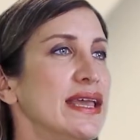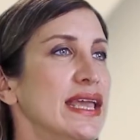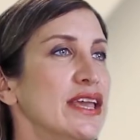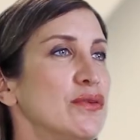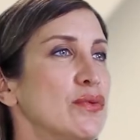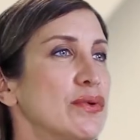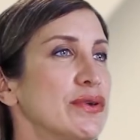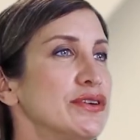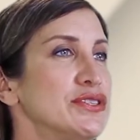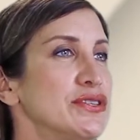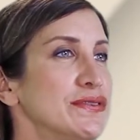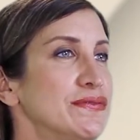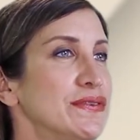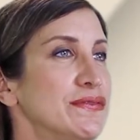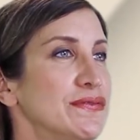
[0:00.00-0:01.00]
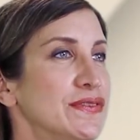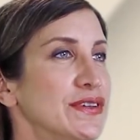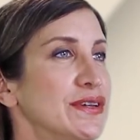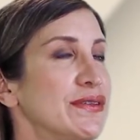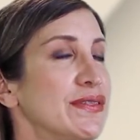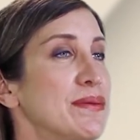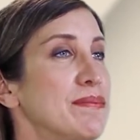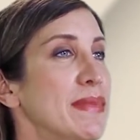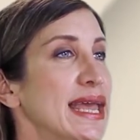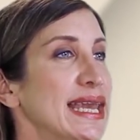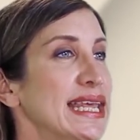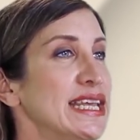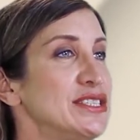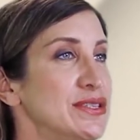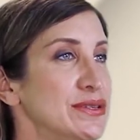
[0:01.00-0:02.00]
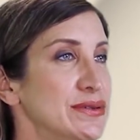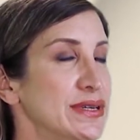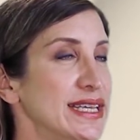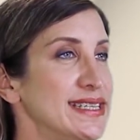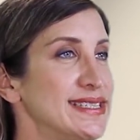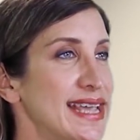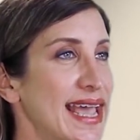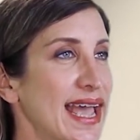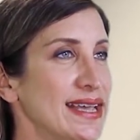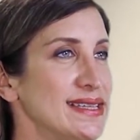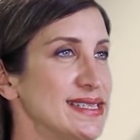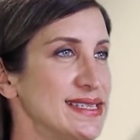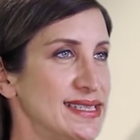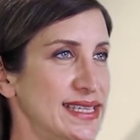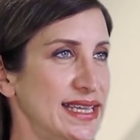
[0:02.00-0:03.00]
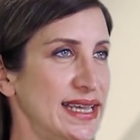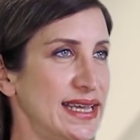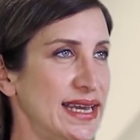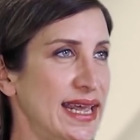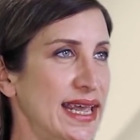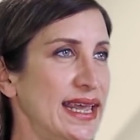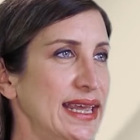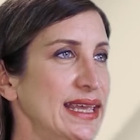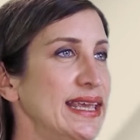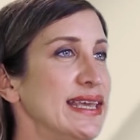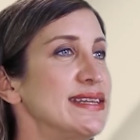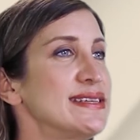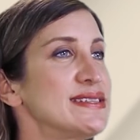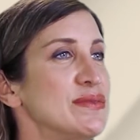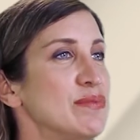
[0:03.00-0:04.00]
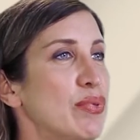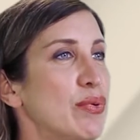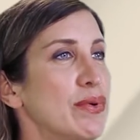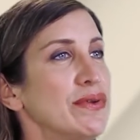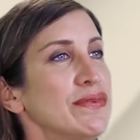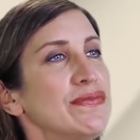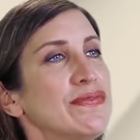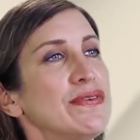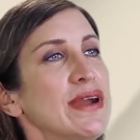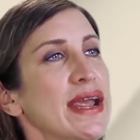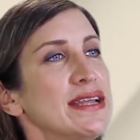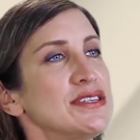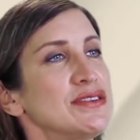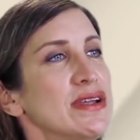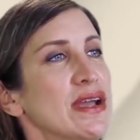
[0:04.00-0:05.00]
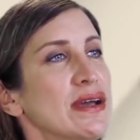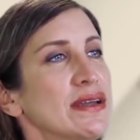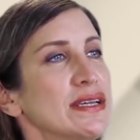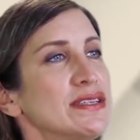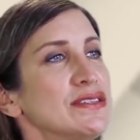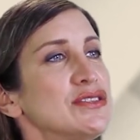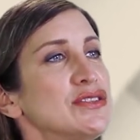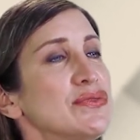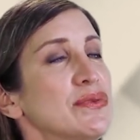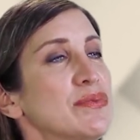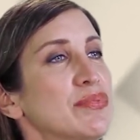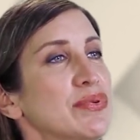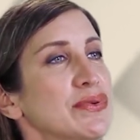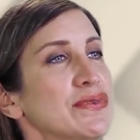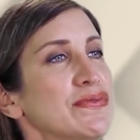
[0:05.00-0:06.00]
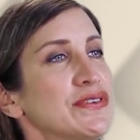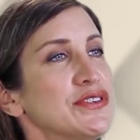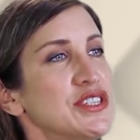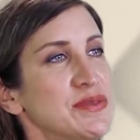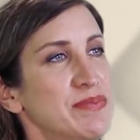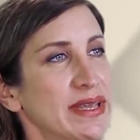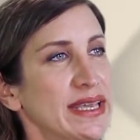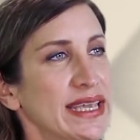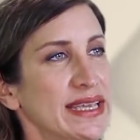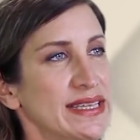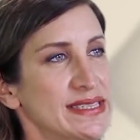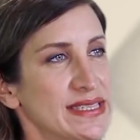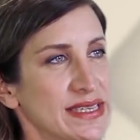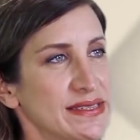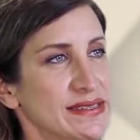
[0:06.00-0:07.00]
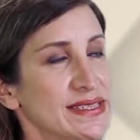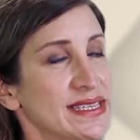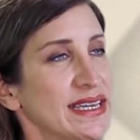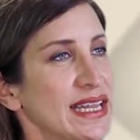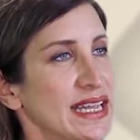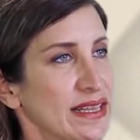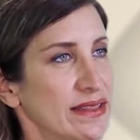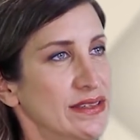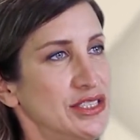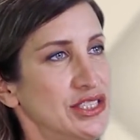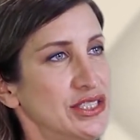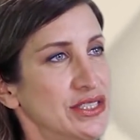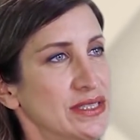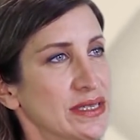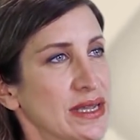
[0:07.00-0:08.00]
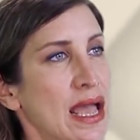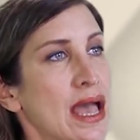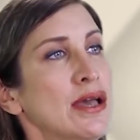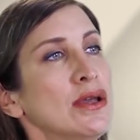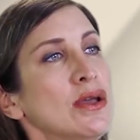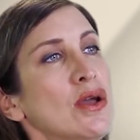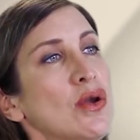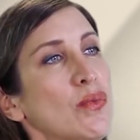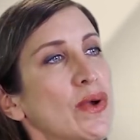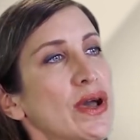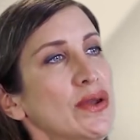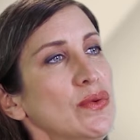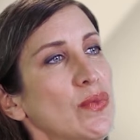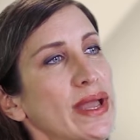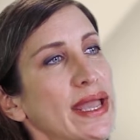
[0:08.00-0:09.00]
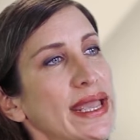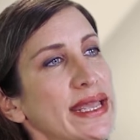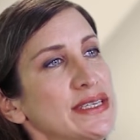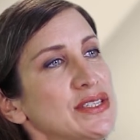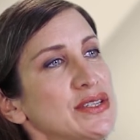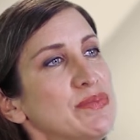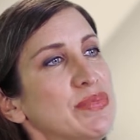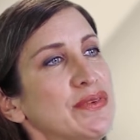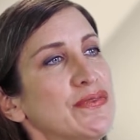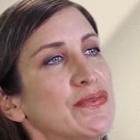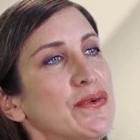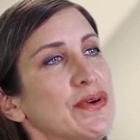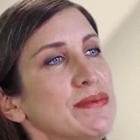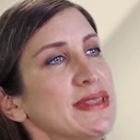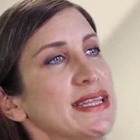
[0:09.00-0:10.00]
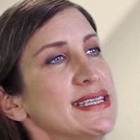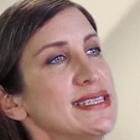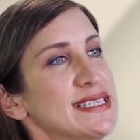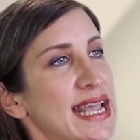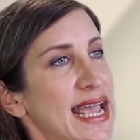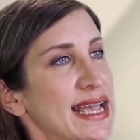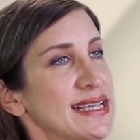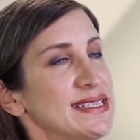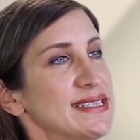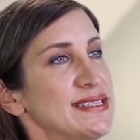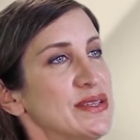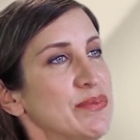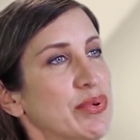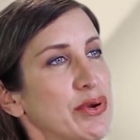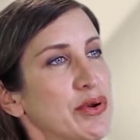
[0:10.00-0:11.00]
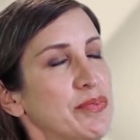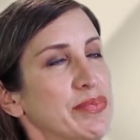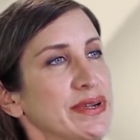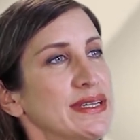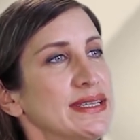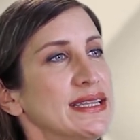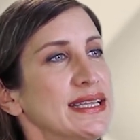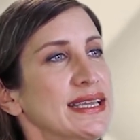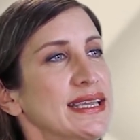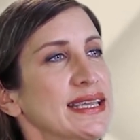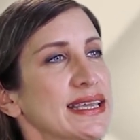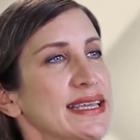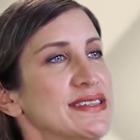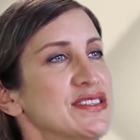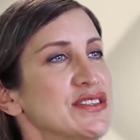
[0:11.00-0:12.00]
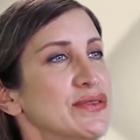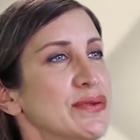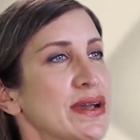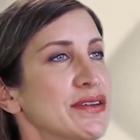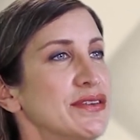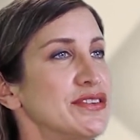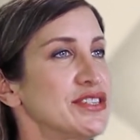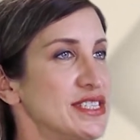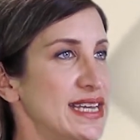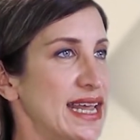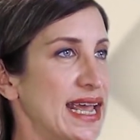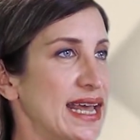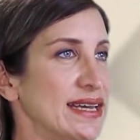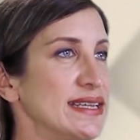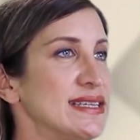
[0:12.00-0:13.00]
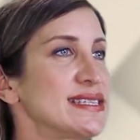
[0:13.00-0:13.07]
In order to fulfill the many duties as a CNA, it is important for Adriana to improve her speaking skills in English. One way to perform these tasks appropriately is to understand